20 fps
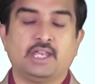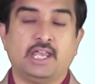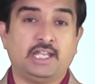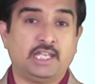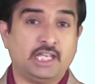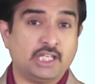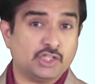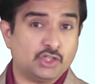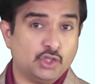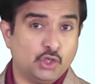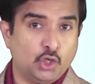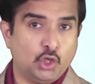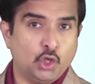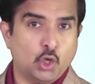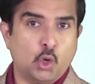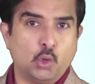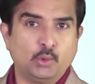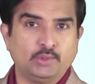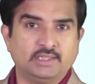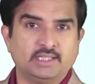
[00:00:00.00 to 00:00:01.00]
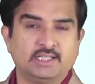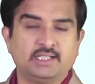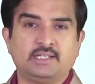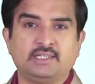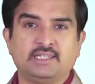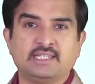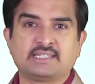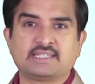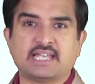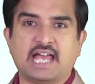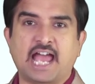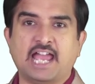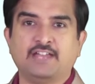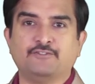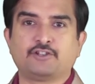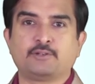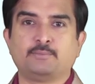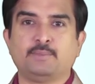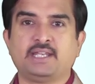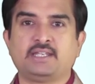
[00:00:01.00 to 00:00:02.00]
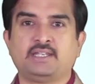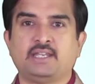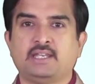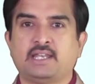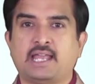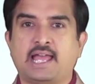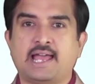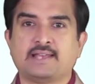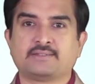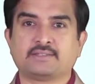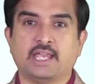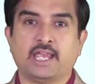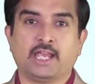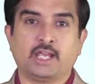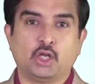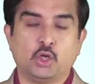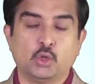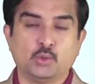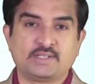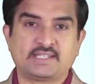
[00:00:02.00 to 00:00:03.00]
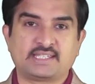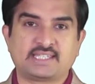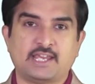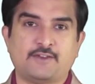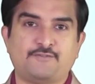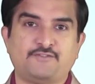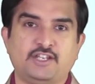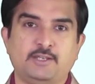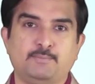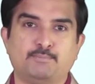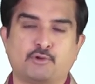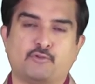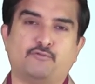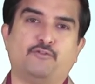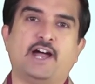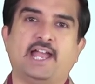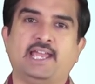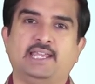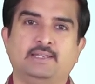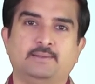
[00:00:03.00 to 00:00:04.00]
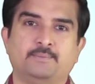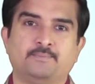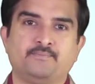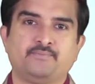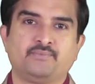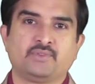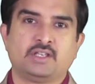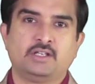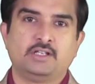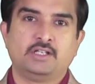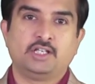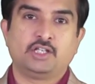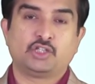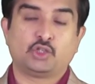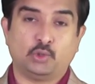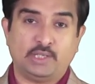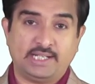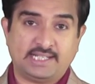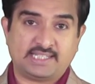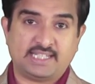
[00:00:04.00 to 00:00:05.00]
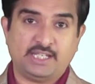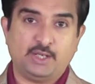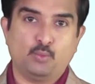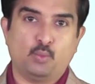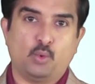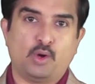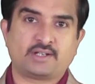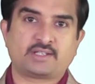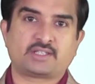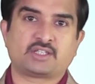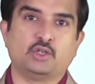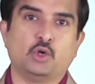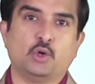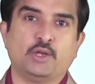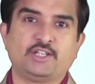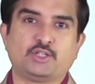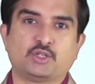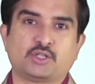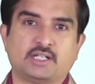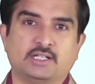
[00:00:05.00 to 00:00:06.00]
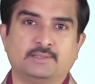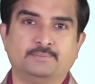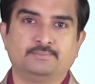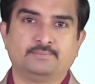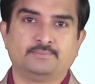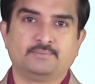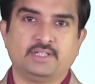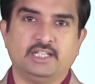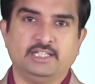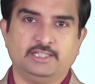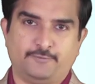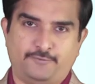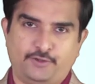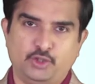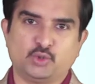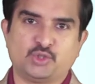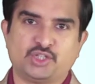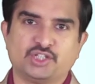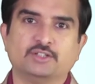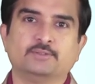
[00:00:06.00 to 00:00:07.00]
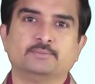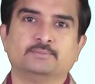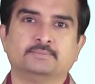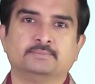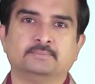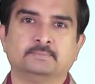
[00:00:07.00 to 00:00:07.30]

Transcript: It is known that this ivermectin has a good safety profile. So let's see what's going to come in the future.